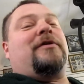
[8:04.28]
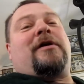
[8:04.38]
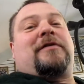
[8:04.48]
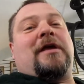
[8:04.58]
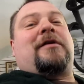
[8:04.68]
we
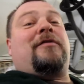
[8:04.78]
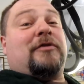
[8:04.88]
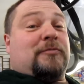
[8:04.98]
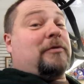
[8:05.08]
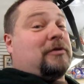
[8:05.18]
are taking
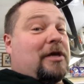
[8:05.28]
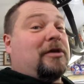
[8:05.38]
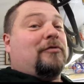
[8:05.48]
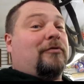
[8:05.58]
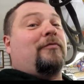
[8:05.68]
this
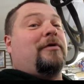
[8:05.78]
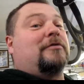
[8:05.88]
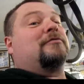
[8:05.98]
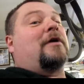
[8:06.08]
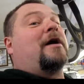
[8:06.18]
particular
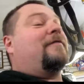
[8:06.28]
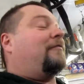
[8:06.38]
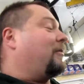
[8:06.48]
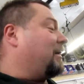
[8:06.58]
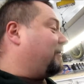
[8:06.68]
rear
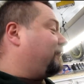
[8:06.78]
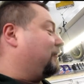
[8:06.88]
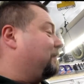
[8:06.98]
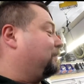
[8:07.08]
drive off